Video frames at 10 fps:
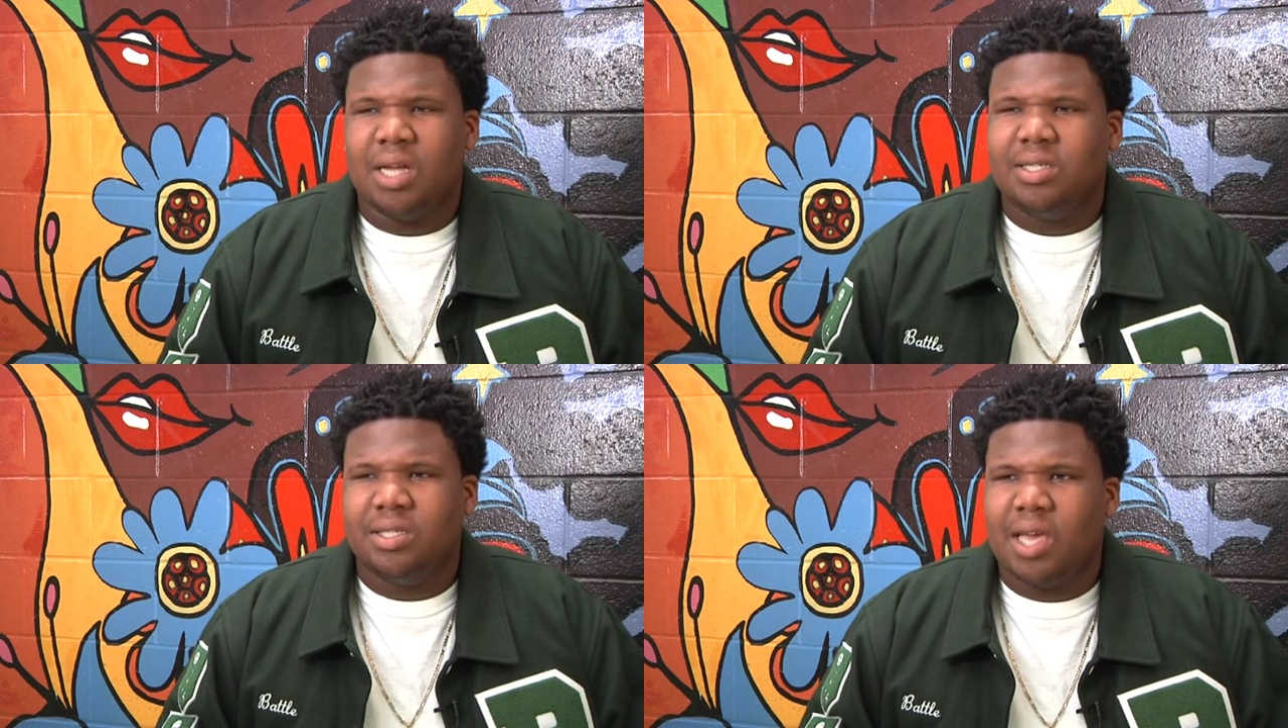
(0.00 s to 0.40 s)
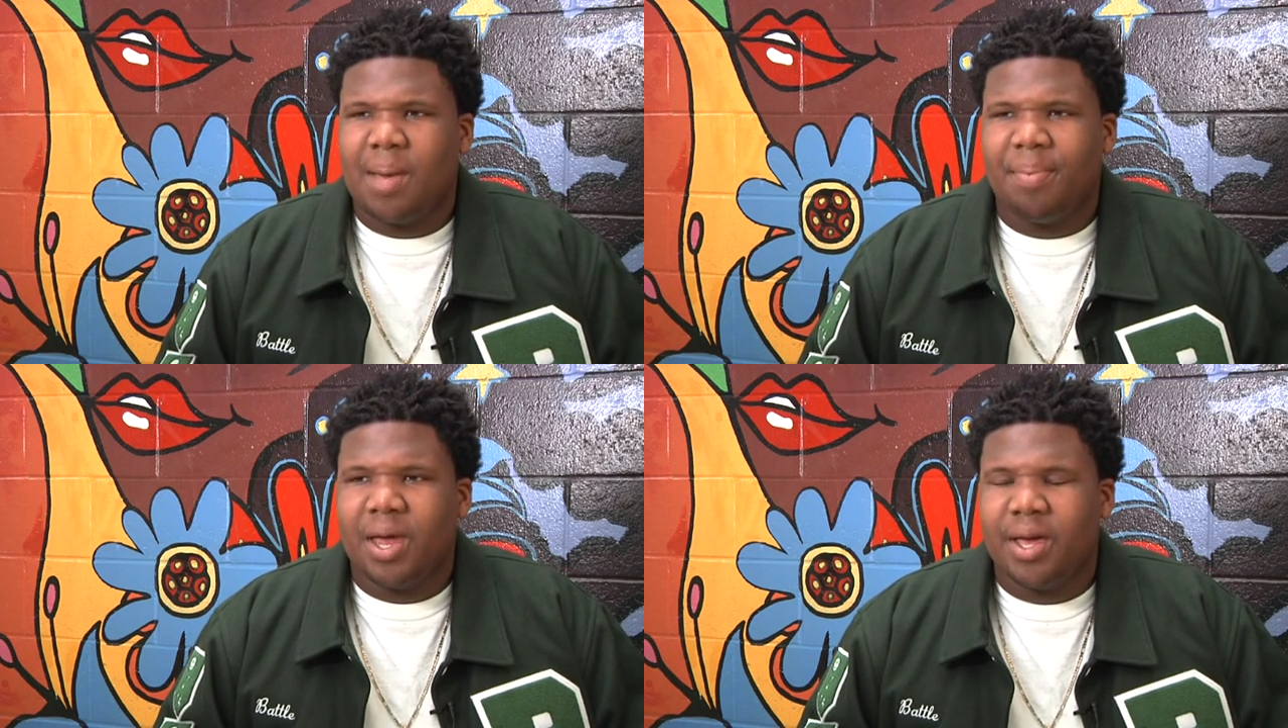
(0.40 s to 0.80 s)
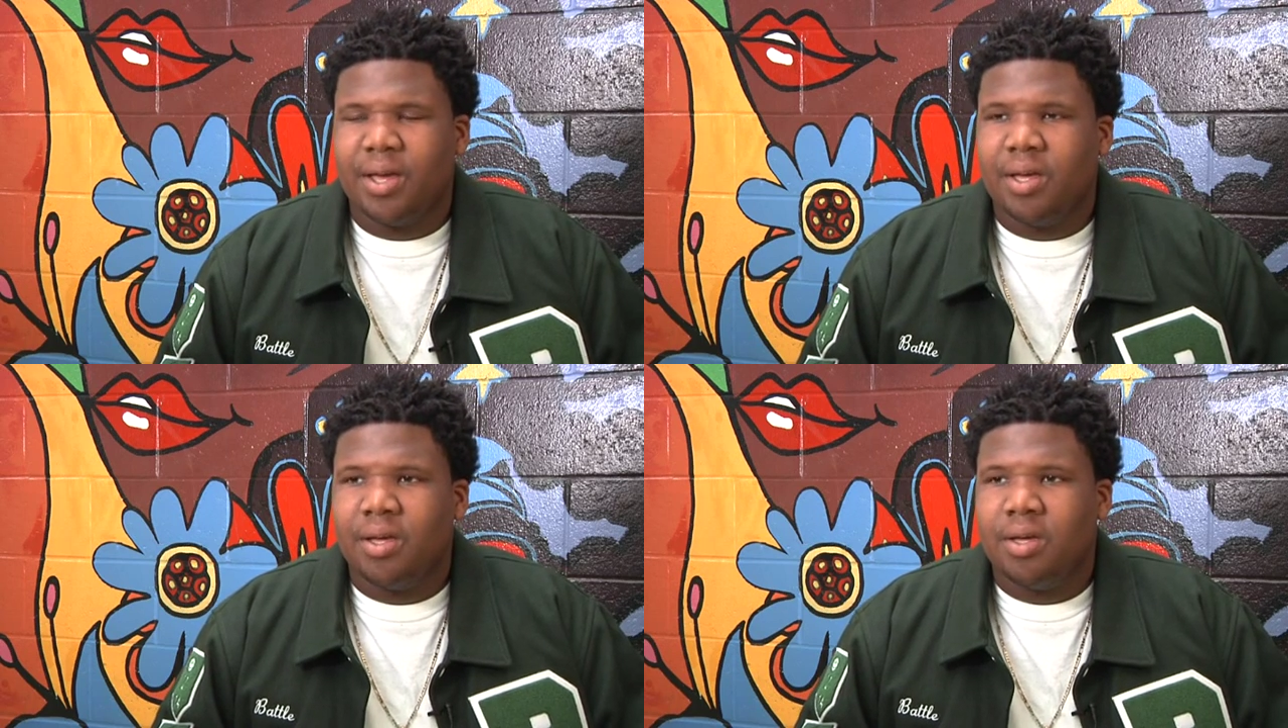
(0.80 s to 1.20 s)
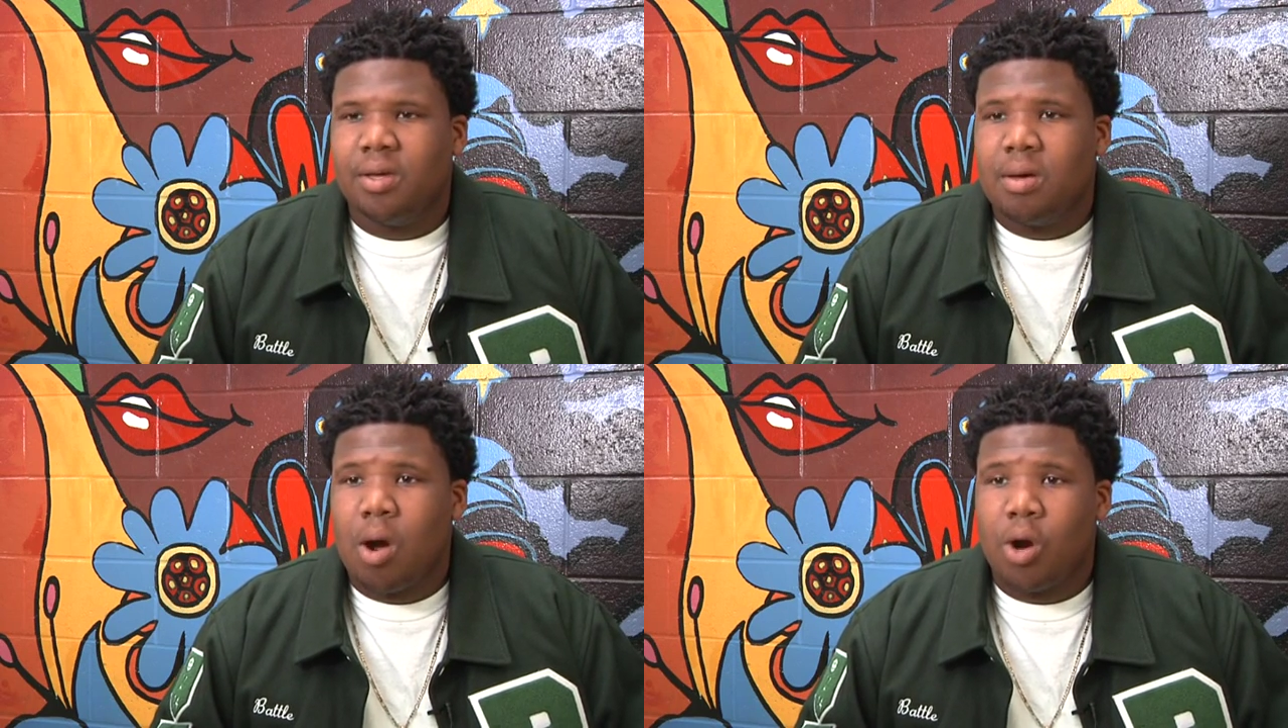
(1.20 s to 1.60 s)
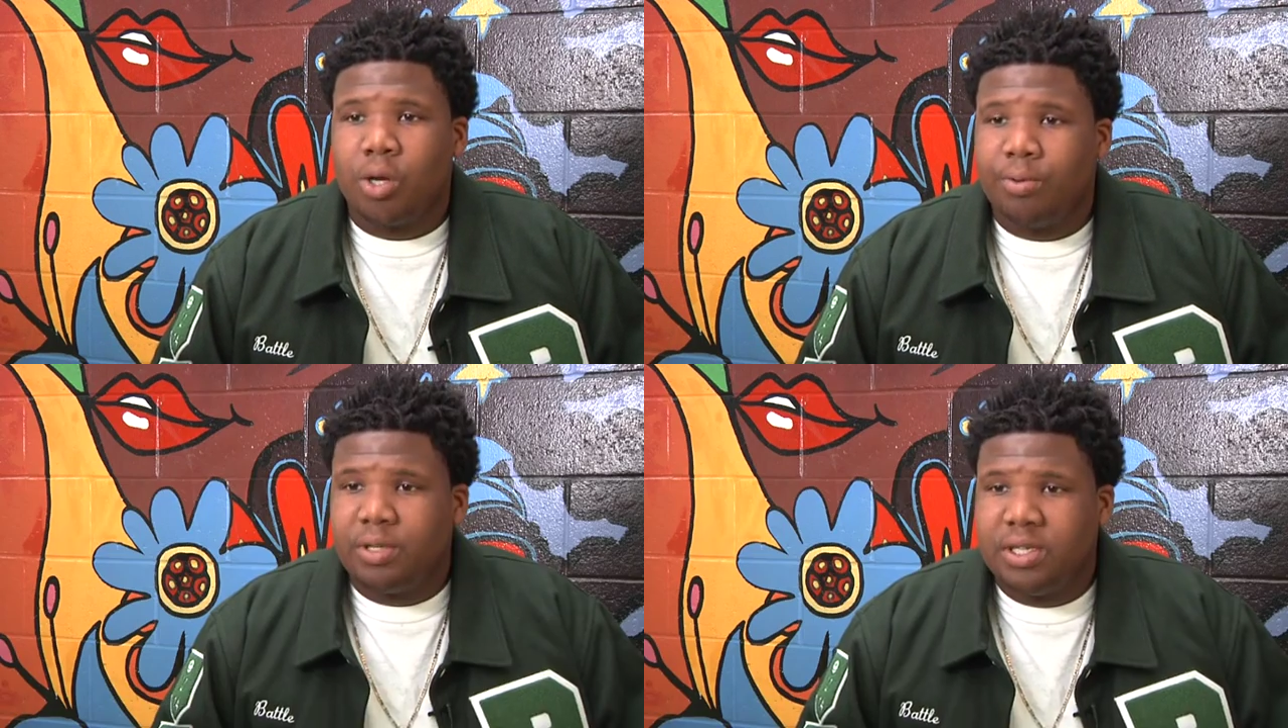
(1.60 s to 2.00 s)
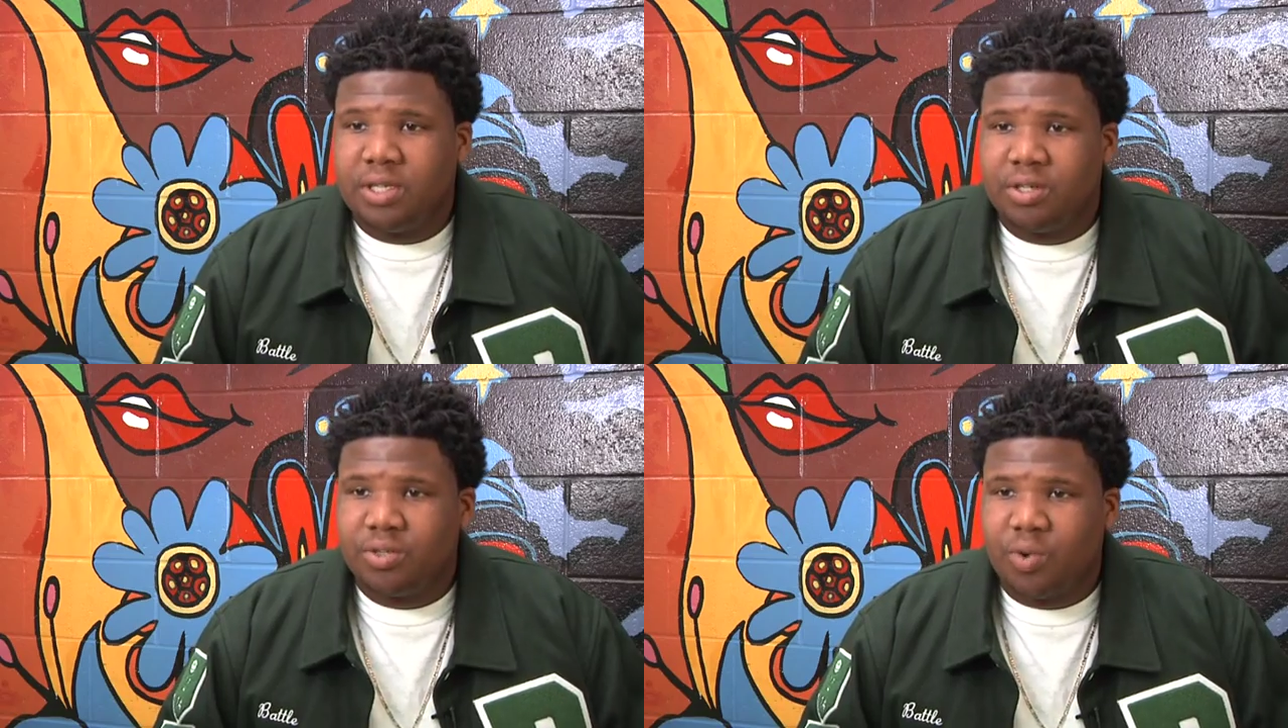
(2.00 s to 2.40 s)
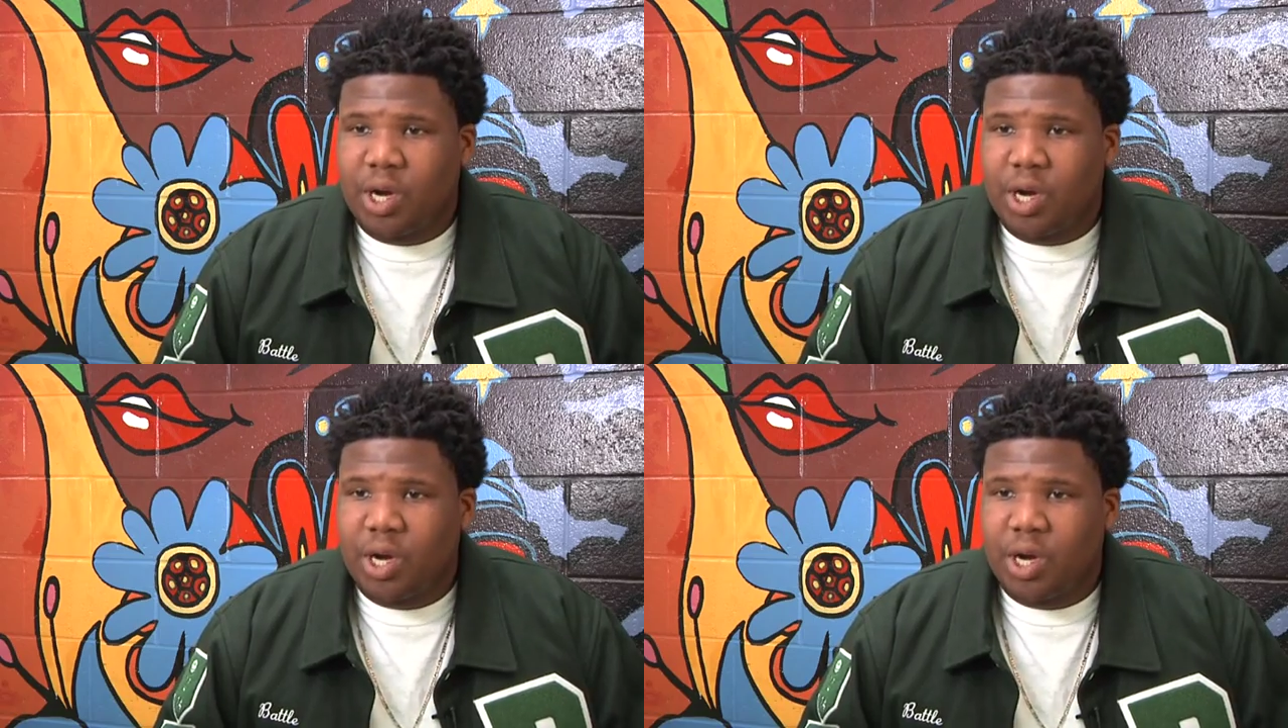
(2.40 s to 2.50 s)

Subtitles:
I just kept like arguing with teachers,